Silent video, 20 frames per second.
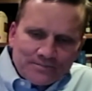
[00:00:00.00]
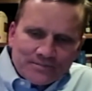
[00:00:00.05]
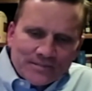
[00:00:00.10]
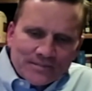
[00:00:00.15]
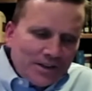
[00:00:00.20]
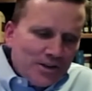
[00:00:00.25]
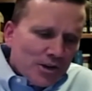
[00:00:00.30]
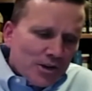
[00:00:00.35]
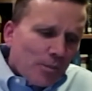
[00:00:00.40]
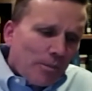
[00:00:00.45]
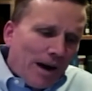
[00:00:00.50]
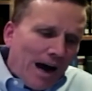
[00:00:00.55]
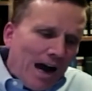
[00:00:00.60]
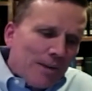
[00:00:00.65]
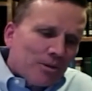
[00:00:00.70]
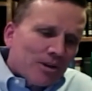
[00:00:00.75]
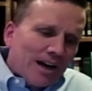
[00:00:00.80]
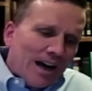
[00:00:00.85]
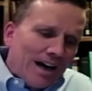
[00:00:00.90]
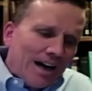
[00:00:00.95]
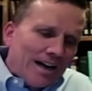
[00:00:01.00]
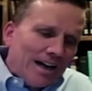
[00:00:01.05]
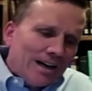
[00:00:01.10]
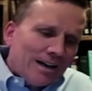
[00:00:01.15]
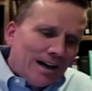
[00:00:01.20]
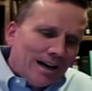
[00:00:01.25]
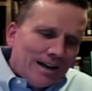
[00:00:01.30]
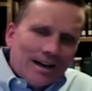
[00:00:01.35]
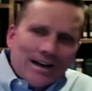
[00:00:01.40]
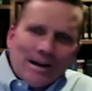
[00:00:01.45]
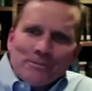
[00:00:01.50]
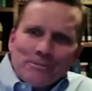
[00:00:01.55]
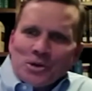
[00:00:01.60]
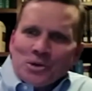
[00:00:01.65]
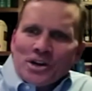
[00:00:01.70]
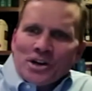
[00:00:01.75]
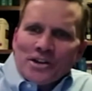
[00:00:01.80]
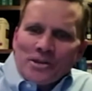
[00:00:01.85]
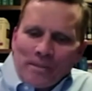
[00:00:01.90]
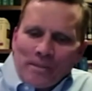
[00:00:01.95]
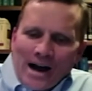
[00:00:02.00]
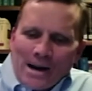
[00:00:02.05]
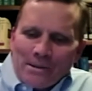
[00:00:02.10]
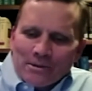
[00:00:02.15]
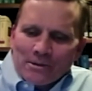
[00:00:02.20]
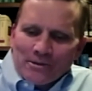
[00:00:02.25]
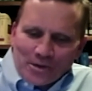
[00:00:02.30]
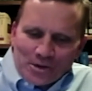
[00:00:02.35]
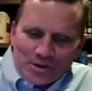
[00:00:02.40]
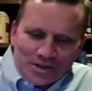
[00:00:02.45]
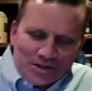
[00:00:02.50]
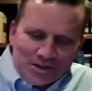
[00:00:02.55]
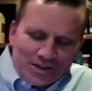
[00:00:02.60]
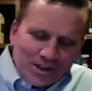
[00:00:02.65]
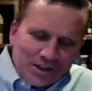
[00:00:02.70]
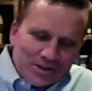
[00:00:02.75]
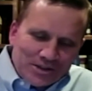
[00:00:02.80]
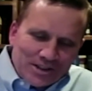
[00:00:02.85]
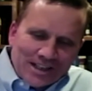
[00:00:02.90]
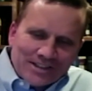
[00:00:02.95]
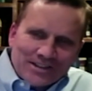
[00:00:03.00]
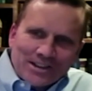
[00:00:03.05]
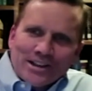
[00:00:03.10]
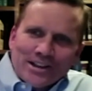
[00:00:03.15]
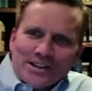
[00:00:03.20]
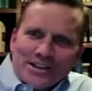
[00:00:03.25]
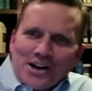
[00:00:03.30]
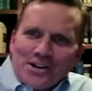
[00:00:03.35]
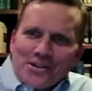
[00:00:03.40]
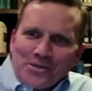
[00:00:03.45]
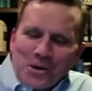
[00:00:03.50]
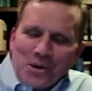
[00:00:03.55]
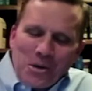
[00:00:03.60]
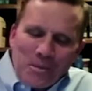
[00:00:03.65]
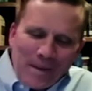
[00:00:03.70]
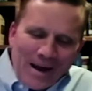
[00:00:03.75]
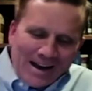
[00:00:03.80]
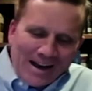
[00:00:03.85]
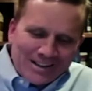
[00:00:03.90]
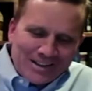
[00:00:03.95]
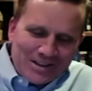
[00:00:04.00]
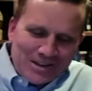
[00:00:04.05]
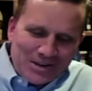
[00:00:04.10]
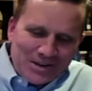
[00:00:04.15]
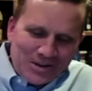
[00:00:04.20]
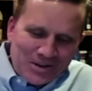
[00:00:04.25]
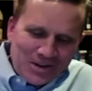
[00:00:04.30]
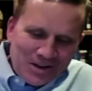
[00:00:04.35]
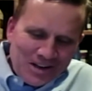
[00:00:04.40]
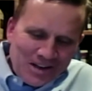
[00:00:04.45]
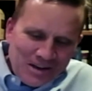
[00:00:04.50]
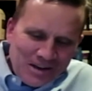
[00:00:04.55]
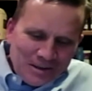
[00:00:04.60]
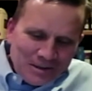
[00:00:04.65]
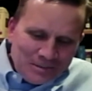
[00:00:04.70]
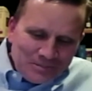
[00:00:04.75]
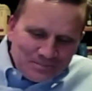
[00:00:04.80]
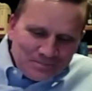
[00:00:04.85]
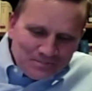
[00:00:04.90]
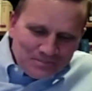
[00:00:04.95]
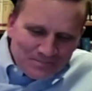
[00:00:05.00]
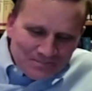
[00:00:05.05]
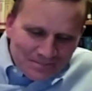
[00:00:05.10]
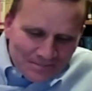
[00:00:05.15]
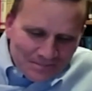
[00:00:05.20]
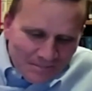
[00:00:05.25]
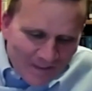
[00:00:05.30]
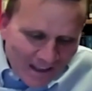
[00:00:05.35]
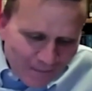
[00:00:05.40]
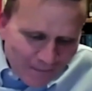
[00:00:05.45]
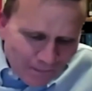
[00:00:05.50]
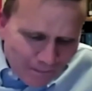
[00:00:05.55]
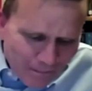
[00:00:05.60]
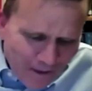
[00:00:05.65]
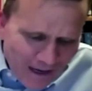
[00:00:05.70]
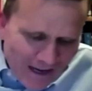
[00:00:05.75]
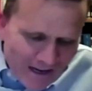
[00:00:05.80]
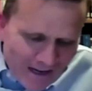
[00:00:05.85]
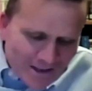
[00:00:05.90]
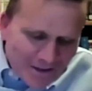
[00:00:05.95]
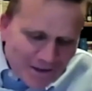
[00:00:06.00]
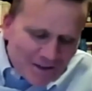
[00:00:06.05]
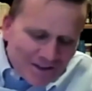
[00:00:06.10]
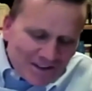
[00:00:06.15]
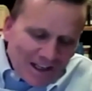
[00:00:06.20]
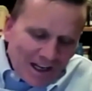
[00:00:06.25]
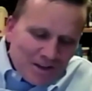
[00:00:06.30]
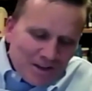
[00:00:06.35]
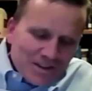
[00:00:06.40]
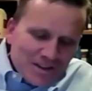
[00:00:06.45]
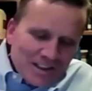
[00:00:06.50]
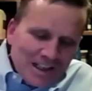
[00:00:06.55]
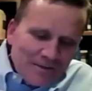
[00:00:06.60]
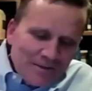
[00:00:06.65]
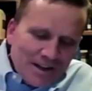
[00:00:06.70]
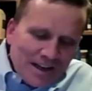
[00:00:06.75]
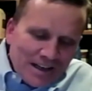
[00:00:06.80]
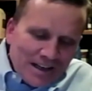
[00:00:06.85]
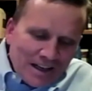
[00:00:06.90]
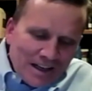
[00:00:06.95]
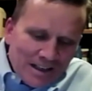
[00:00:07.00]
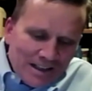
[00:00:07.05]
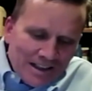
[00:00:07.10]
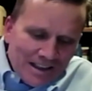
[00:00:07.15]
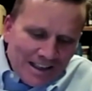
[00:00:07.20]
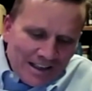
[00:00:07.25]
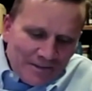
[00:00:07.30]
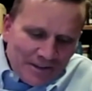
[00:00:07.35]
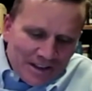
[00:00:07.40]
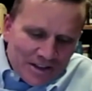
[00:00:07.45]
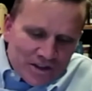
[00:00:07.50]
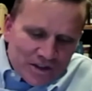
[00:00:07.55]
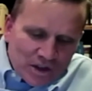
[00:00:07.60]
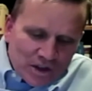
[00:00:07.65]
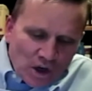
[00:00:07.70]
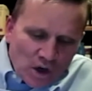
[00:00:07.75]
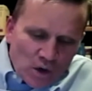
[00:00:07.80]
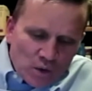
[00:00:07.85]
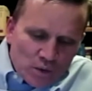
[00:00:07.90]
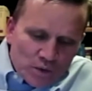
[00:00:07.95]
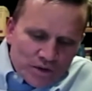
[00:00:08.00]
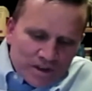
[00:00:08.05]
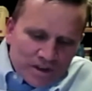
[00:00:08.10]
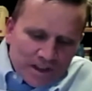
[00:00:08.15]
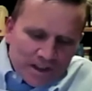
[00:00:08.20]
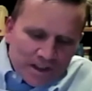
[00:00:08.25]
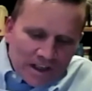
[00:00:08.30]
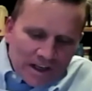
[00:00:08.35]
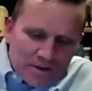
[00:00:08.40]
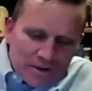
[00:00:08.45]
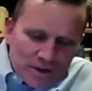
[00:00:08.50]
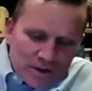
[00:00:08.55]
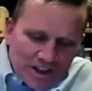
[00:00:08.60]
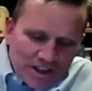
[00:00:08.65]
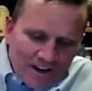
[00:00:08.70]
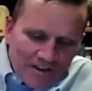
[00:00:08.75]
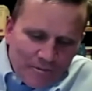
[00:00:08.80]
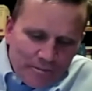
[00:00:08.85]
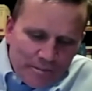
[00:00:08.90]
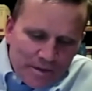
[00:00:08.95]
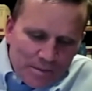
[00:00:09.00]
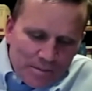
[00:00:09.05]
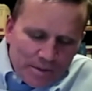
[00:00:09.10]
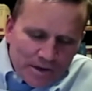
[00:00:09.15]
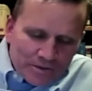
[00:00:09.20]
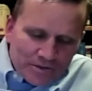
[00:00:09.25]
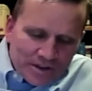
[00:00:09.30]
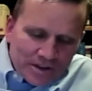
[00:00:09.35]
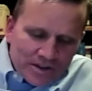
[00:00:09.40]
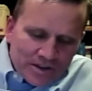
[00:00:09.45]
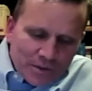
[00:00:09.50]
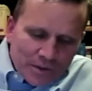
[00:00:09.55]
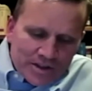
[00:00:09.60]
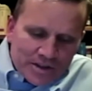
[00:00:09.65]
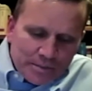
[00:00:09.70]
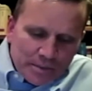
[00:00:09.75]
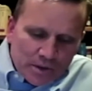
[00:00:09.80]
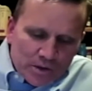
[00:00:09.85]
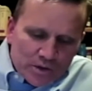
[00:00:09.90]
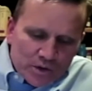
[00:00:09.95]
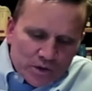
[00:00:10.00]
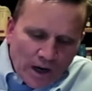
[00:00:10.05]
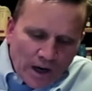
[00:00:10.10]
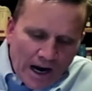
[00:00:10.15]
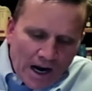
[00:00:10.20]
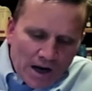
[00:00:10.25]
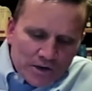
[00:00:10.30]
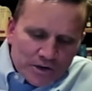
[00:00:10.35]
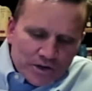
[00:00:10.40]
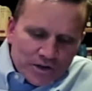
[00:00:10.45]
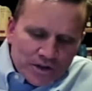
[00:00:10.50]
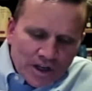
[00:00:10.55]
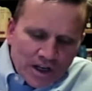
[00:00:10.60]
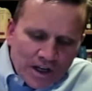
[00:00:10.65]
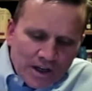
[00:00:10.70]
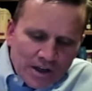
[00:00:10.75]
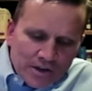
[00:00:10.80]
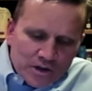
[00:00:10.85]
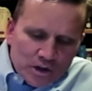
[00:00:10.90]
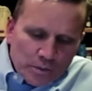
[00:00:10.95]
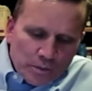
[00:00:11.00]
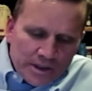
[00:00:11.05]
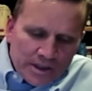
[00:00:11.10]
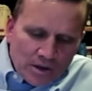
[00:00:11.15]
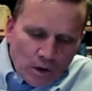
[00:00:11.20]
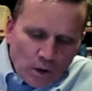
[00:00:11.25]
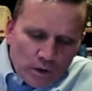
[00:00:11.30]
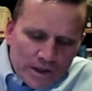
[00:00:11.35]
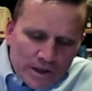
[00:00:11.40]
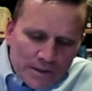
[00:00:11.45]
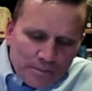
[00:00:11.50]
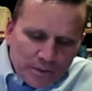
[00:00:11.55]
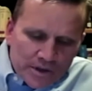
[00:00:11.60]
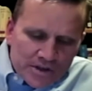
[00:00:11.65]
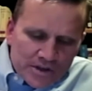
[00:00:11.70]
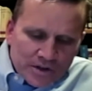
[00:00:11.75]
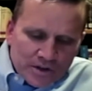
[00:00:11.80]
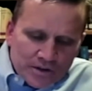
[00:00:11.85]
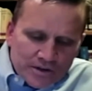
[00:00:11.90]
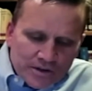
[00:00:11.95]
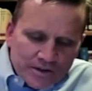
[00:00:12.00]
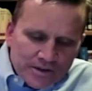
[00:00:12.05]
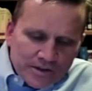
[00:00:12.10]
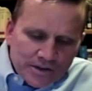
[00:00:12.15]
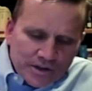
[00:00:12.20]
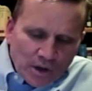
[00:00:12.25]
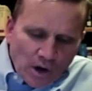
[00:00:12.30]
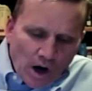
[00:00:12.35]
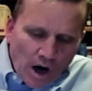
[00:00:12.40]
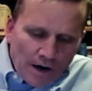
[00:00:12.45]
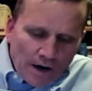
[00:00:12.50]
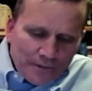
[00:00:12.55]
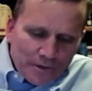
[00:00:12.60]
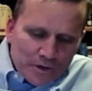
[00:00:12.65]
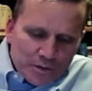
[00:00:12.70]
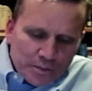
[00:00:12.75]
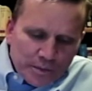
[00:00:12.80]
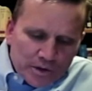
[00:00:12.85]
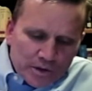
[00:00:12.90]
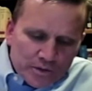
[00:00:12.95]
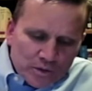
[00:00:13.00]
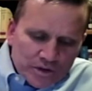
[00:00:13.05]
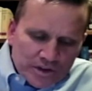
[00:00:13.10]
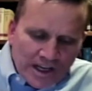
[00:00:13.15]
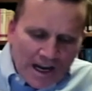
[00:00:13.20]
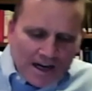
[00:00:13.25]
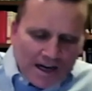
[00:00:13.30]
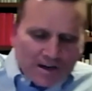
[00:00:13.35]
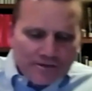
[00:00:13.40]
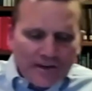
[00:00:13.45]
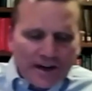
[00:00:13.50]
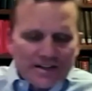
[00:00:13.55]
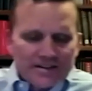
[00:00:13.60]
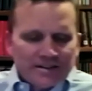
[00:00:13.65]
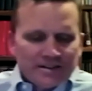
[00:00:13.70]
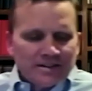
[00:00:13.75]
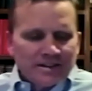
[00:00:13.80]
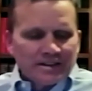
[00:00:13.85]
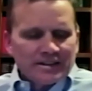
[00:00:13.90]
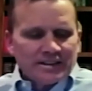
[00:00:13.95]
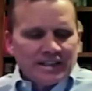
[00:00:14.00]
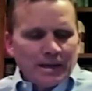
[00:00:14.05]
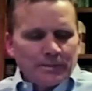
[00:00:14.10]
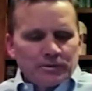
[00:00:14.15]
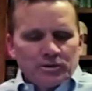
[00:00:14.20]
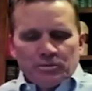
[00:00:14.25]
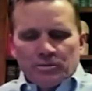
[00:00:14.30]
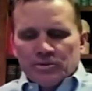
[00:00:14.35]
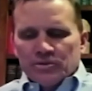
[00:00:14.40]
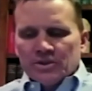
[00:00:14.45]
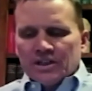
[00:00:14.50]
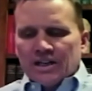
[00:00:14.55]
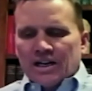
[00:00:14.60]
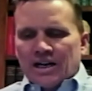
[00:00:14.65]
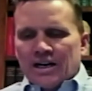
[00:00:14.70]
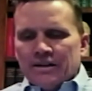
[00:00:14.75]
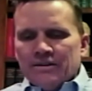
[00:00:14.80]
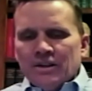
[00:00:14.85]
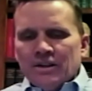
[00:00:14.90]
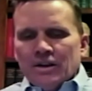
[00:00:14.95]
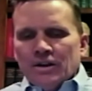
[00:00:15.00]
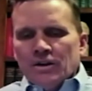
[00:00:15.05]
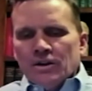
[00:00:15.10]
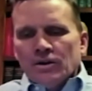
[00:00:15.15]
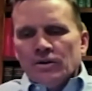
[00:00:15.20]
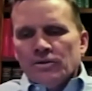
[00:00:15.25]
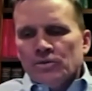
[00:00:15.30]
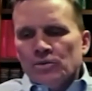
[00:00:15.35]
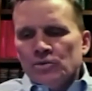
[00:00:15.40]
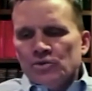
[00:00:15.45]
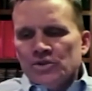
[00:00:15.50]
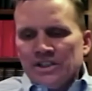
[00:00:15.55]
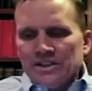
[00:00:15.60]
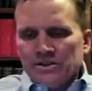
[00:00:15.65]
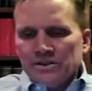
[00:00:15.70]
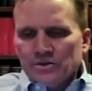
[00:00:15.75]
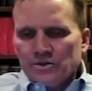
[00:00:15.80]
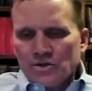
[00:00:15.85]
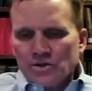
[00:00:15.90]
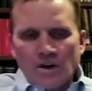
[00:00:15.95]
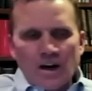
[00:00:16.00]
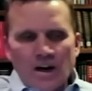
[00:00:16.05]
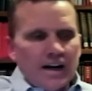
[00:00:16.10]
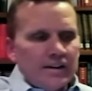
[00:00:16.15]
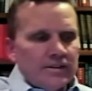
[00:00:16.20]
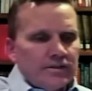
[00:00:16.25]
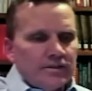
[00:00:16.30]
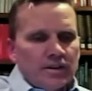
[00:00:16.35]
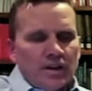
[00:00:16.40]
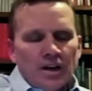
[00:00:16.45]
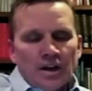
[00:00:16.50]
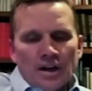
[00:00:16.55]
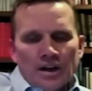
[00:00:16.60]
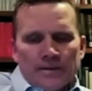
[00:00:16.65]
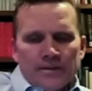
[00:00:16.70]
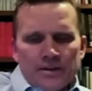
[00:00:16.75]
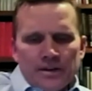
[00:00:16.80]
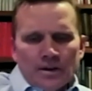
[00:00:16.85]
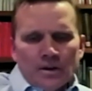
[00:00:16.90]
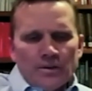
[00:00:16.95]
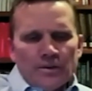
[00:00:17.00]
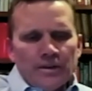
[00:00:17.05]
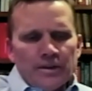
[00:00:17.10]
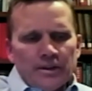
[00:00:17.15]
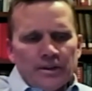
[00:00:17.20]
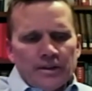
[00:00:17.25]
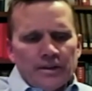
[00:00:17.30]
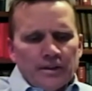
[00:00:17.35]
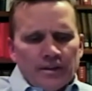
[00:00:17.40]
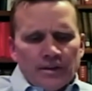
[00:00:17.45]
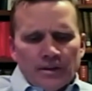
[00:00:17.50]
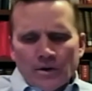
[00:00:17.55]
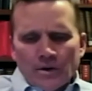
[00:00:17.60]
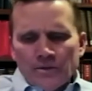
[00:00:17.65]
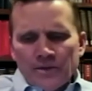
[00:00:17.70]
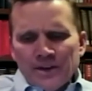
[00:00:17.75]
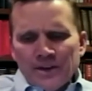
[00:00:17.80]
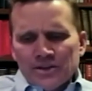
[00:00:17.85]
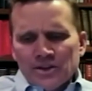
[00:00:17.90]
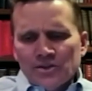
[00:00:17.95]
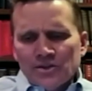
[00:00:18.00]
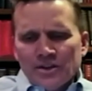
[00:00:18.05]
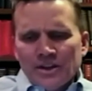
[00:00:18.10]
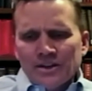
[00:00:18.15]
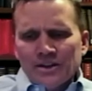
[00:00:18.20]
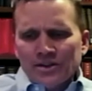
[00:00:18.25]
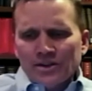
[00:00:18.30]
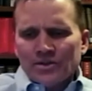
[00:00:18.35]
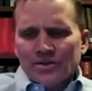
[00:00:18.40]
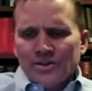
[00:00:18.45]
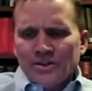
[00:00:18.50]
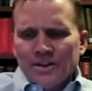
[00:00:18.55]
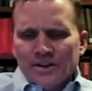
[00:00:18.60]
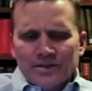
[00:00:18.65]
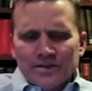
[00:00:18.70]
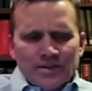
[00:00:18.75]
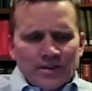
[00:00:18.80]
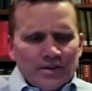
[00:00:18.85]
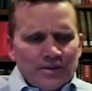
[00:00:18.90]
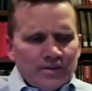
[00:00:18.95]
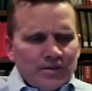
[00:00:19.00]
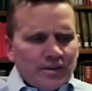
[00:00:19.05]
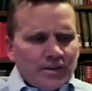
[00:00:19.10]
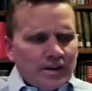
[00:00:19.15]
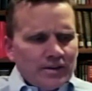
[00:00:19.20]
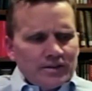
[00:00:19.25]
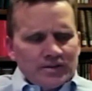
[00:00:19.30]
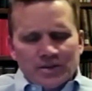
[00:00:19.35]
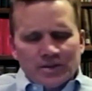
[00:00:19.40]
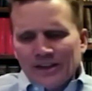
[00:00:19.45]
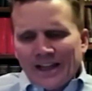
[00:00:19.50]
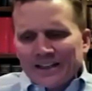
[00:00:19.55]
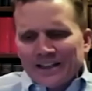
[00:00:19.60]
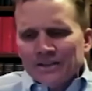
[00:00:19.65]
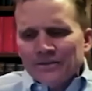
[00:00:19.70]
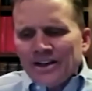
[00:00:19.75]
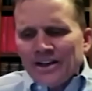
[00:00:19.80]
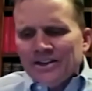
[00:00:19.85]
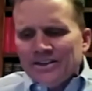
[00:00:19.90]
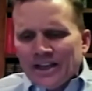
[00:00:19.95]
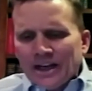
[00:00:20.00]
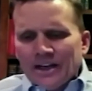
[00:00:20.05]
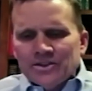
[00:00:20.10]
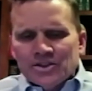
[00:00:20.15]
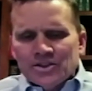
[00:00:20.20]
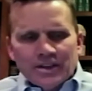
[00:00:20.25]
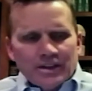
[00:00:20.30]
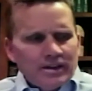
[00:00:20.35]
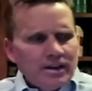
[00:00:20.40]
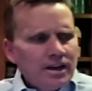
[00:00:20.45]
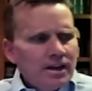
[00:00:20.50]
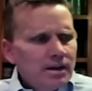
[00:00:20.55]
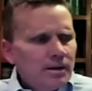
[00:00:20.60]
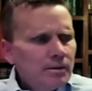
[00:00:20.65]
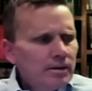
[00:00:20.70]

Now, you're the Bible guy. I'm doing all the Bible verses here, Jeff. I'll throw it back to you. Make yourselves living stones. Let yourself be built into a spiritual house, to be a holy priesthood, to offer spiritual sacrifices acceptable to God through Jesus Christ. You know, though this is selective inattention.